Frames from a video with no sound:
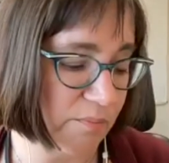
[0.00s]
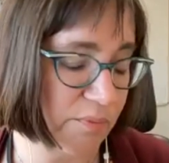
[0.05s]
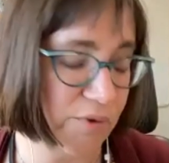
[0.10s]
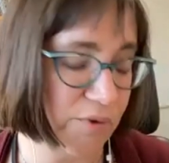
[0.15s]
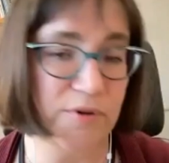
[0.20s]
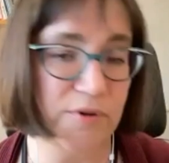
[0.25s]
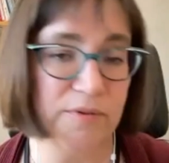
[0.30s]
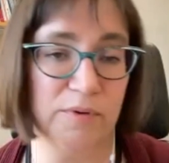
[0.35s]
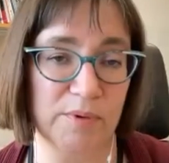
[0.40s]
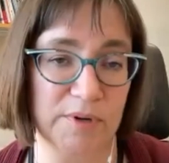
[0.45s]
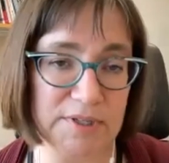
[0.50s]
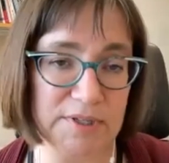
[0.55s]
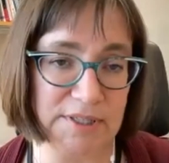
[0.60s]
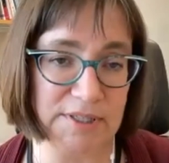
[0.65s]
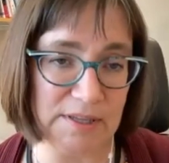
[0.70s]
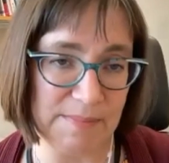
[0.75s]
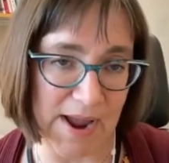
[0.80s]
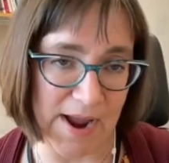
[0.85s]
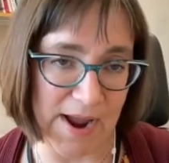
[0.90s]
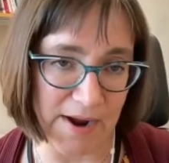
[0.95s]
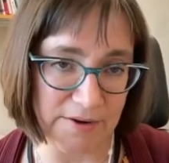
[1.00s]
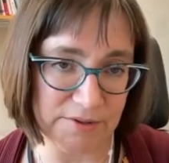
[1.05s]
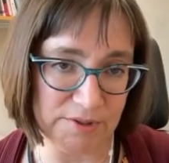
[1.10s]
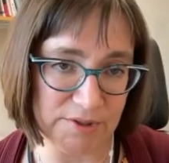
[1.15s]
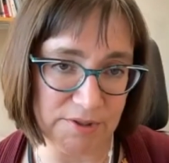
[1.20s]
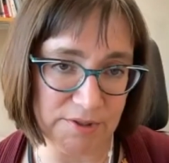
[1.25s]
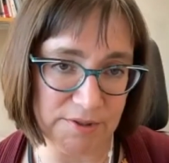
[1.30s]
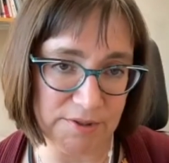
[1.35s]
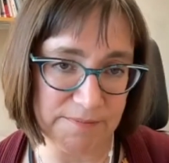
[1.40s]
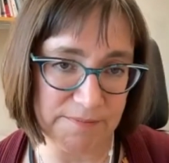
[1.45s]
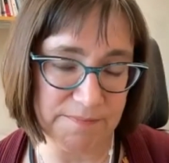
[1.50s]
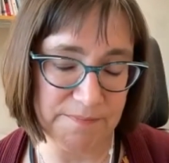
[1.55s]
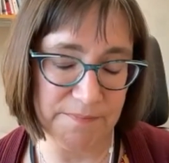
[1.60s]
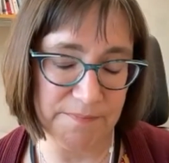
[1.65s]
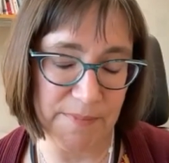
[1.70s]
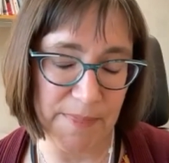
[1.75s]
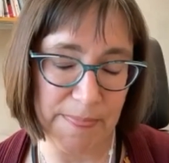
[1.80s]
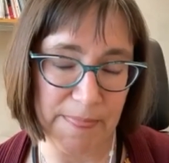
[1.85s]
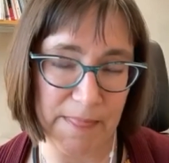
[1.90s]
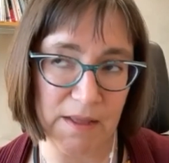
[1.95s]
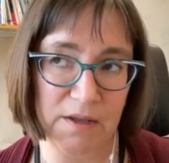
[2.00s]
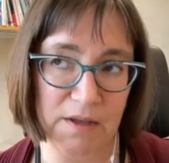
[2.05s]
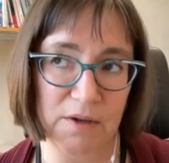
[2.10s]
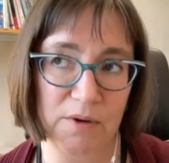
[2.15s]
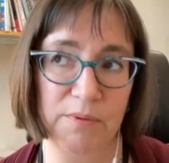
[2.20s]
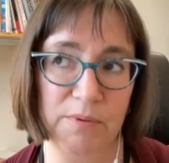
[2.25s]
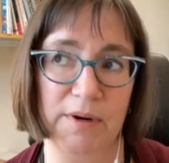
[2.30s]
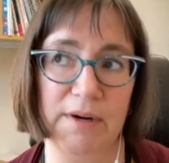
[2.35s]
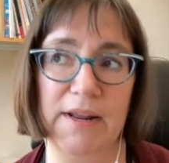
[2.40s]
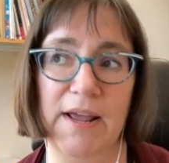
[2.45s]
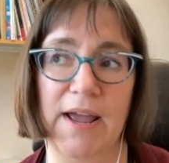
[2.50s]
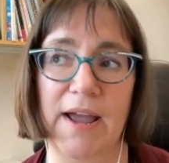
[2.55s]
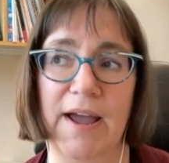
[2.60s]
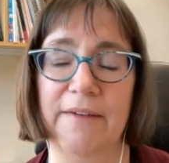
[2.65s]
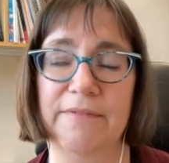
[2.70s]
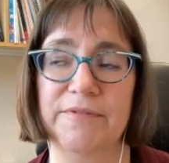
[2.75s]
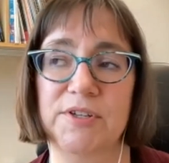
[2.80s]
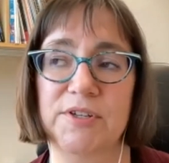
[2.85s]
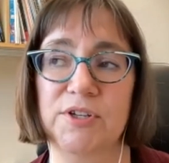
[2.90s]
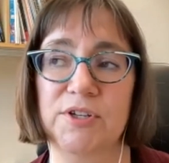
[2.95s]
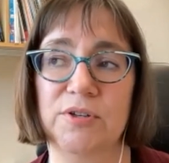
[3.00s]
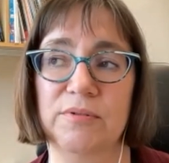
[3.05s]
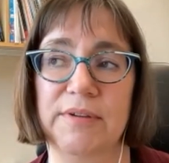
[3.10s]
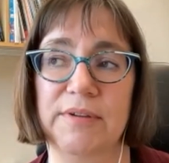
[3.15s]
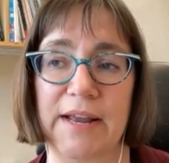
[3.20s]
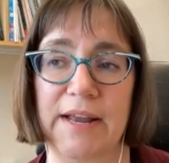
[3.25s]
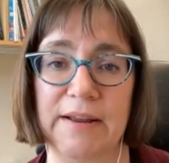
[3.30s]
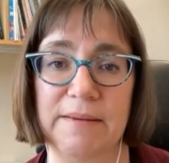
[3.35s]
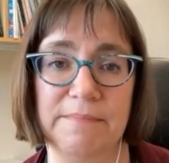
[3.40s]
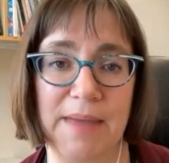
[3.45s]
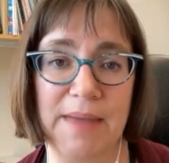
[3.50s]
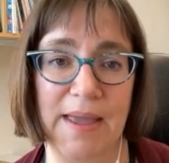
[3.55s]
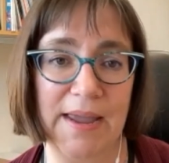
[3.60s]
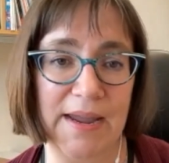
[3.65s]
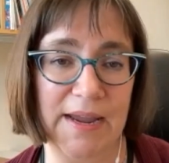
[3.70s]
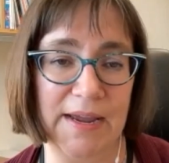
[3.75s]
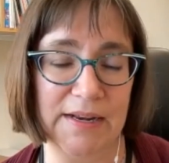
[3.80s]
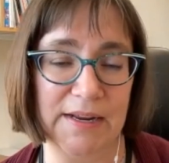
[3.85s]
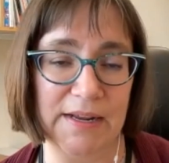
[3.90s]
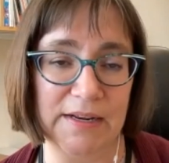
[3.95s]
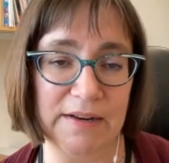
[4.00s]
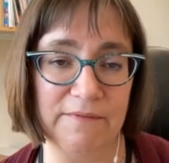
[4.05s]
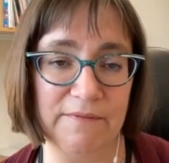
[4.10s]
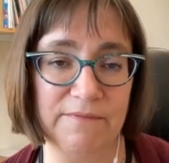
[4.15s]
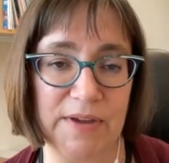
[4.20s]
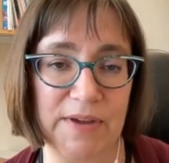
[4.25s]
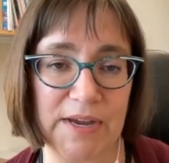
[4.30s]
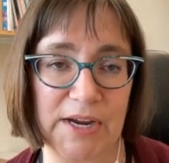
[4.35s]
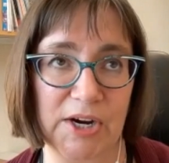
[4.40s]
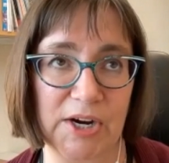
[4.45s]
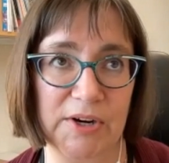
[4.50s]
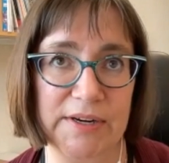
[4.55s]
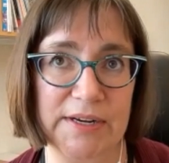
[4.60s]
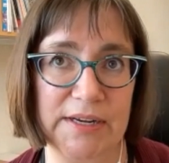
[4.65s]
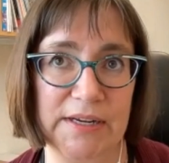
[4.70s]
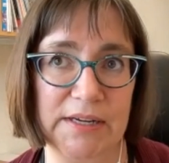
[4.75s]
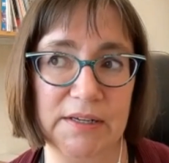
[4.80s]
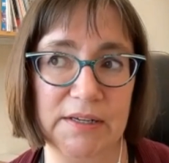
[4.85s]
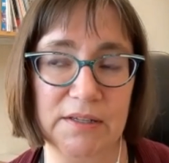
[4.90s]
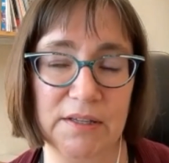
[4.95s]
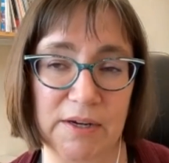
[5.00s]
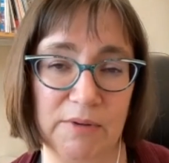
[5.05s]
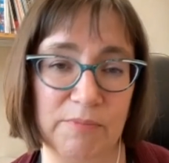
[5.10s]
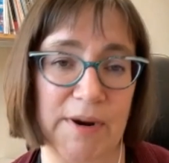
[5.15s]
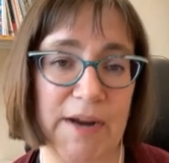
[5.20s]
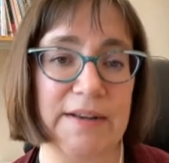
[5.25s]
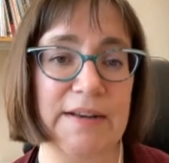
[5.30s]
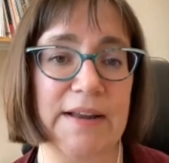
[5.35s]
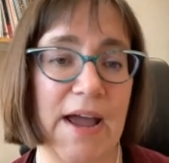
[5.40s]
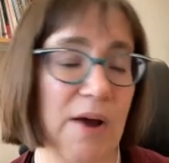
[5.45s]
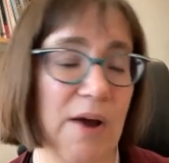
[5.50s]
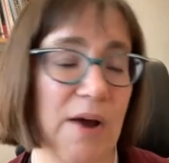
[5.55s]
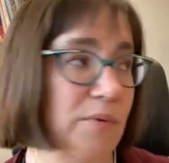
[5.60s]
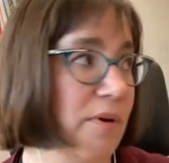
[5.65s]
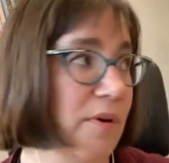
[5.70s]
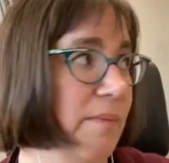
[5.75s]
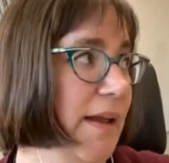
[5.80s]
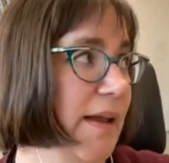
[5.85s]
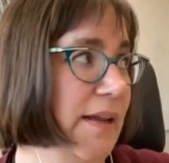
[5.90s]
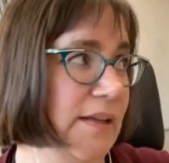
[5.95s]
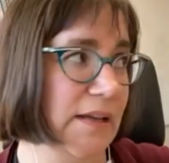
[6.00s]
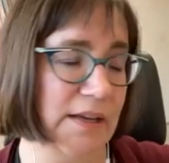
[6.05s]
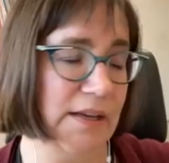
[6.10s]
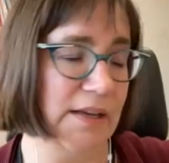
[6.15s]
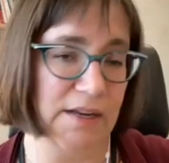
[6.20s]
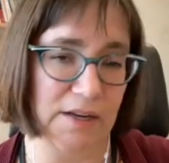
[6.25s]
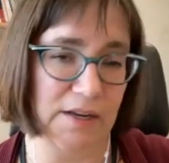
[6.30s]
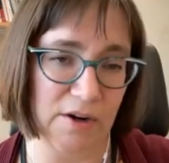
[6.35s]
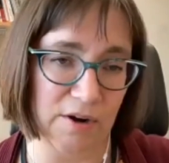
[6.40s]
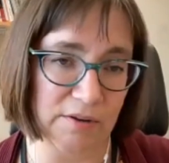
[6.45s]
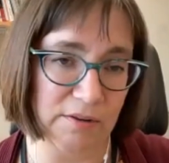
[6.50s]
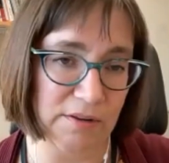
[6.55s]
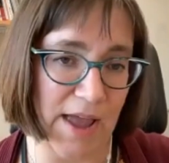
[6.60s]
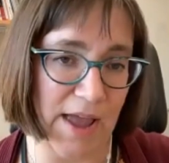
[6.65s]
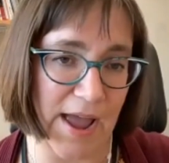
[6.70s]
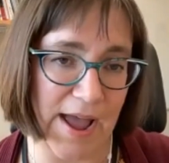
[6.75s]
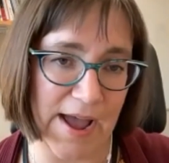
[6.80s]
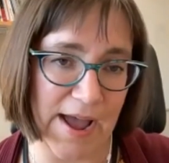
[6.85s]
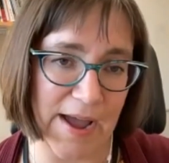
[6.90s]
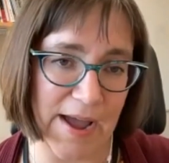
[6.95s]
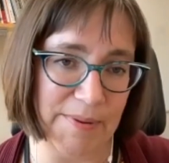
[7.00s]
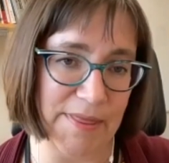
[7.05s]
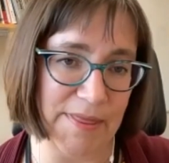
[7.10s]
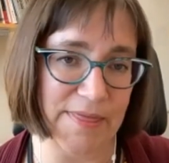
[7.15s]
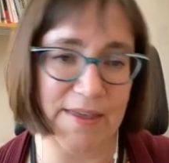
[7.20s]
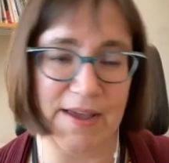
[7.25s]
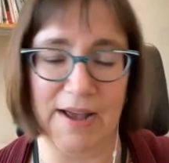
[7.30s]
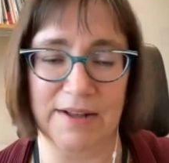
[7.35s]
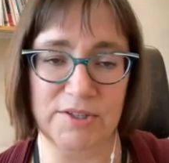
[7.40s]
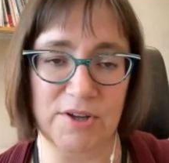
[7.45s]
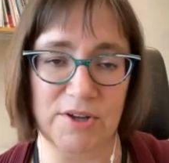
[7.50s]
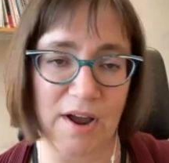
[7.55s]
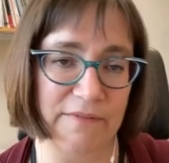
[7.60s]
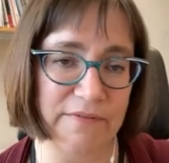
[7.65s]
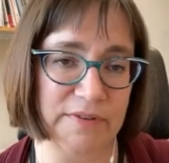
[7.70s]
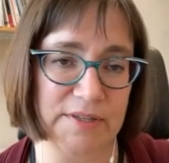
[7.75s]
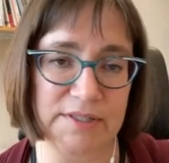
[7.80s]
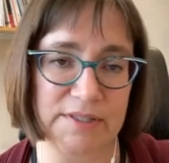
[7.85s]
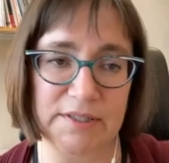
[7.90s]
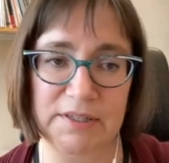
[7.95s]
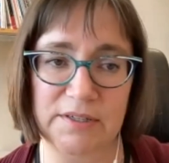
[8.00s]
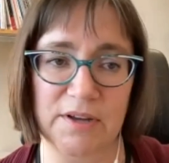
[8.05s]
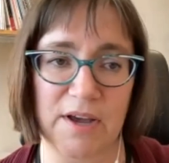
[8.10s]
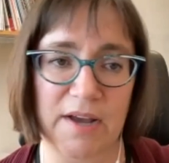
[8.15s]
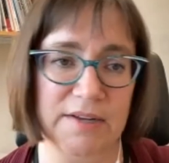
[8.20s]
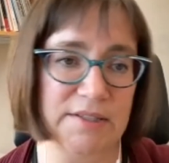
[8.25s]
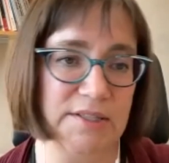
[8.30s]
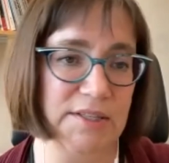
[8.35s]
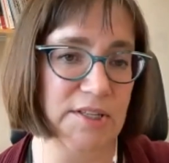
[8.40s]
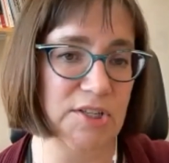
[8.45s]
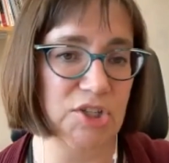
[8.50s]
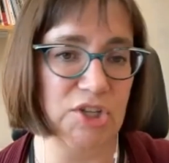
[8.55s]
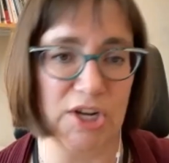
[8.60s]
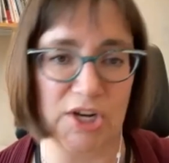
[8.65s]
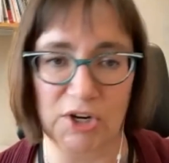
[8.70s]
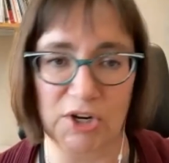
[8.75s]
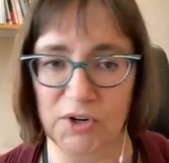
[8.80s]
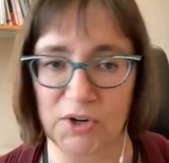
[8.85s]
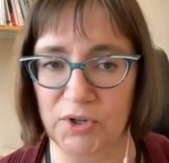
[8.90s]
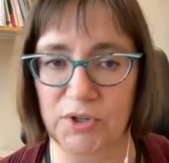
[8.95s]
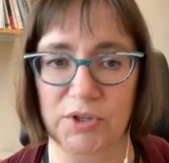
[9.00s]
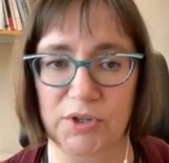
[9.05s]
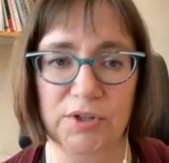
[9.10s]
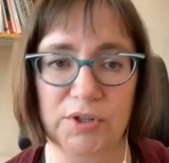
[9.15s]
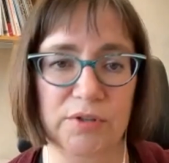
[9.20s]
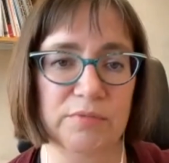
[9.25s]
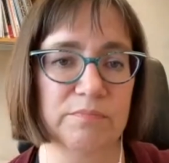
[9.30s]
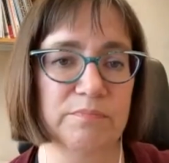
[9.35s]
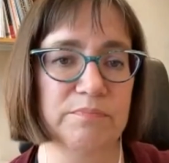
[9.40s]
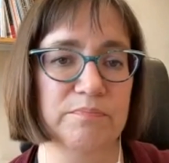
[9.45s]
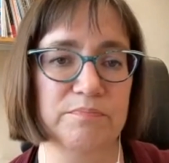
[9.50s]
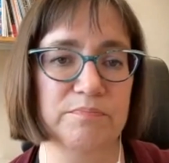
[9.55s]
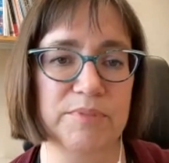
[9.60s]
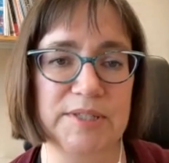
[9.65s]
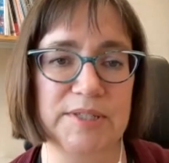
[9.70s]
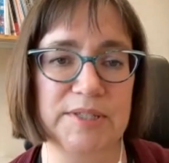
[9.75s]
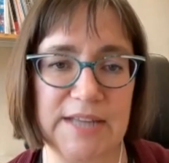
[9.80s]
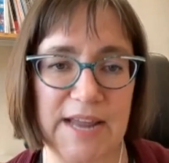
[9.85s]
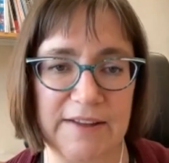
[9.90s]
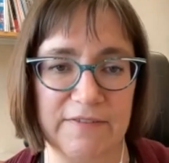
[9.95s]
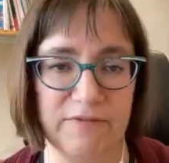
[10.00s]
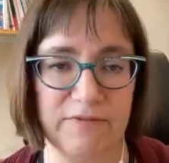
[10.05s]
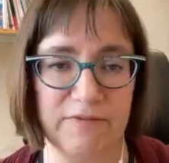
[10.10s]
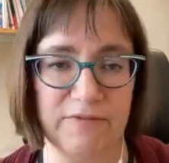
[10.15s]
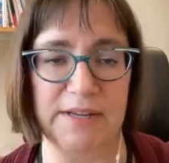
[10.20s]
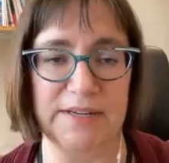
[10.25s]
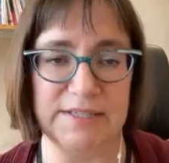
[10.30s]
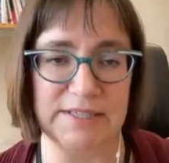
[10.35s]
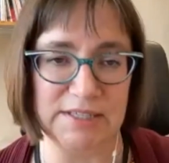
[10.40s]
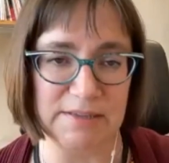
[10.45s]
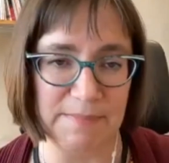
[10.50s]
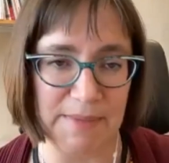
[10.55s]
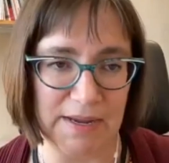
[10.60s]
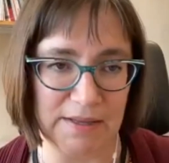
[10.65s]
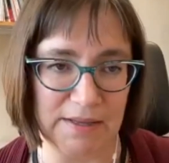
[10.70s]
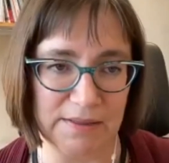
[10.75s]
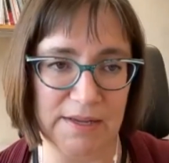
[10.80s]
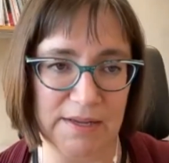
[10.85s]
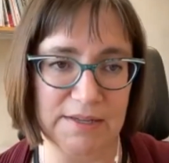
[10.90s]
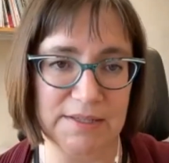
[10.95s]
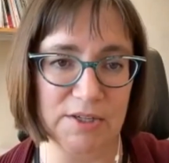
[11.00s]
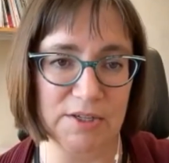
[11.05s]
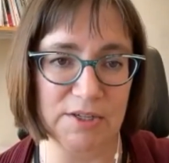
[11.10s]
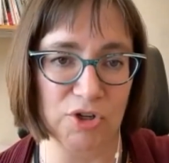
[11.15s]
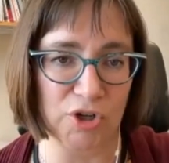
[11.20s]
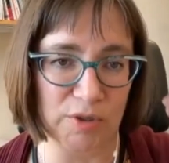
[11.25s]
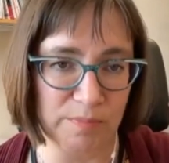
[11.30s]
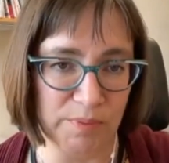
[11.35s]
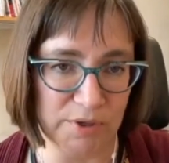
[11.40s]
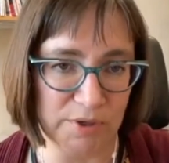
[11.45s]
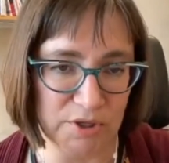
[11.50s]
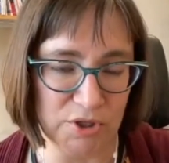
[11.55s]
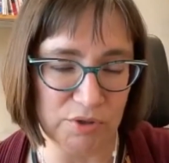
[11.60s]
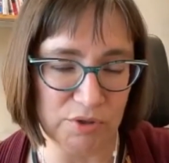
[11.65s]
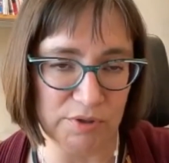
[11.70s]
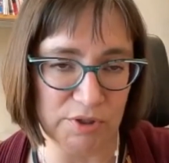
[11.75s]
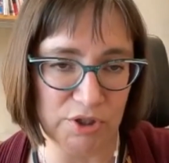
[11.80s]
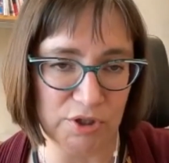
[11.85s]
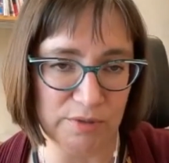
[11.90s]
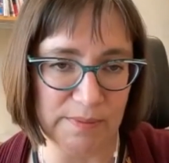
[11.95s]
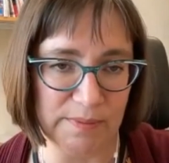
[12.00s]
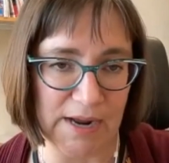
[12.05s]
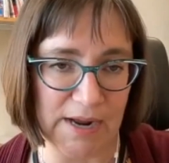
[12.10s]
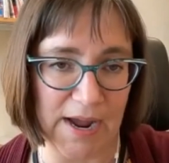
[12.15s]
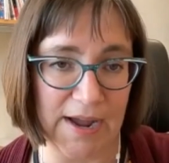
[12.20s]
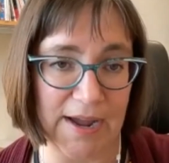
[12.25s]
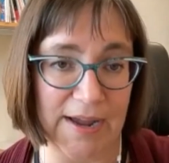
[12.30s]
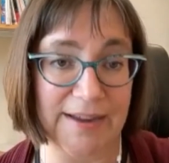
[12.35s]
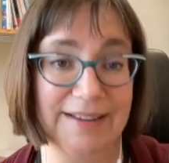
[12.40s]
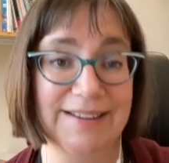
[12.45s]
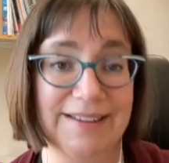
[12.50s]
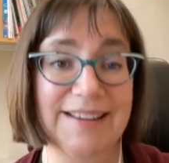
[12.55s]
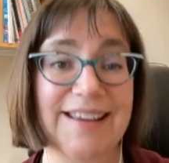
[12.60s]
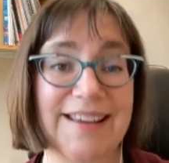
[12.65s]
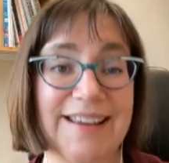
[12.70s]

prove it works in the mouse. We're going to have to get it made in a very, like right now we're making it in our lab, and that's obviously not a sterile, safe place to make things that you're going to put into a human eye.